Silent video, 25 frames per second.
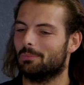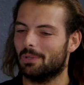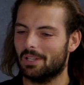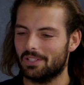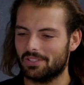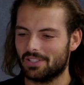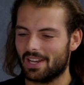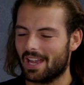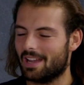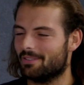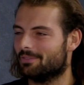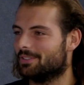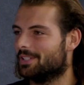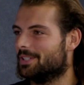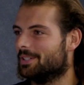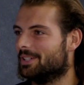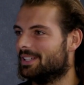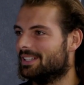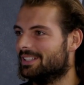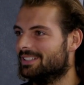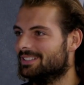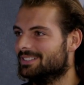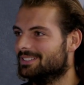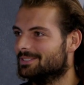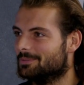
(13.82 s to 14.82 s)
Pleasure having you
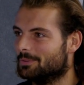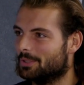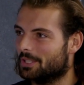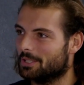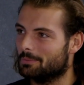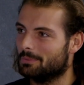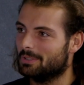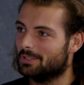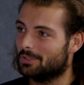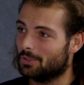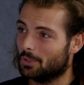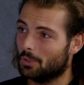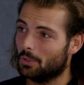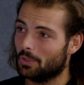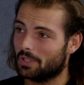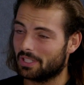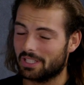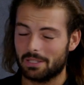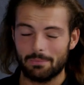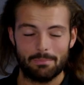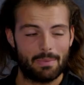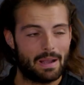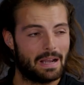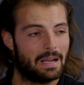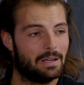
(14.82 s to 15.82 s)
here. We're going to be
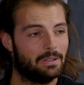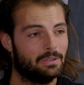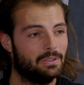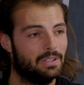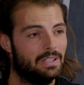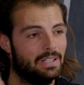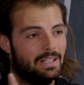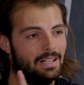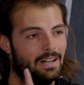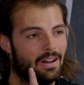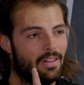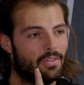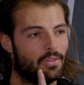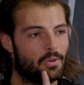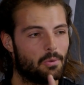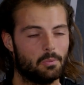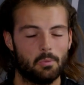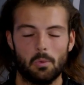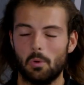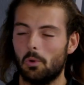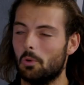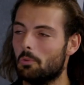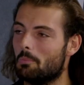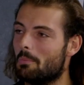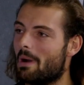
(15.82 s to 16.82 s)
talking about the
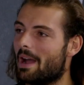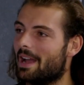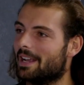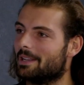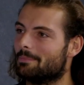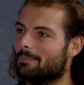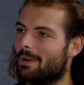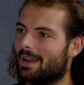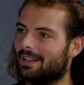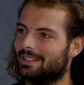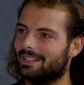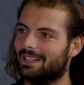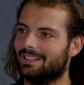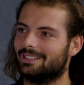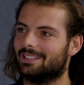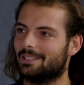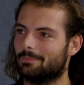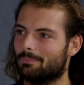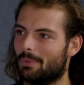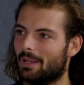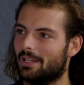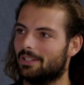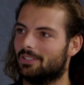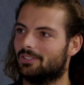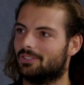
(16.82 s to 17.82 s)
Walmag
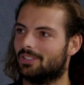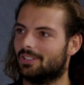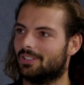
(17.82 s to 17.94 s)
magnetic base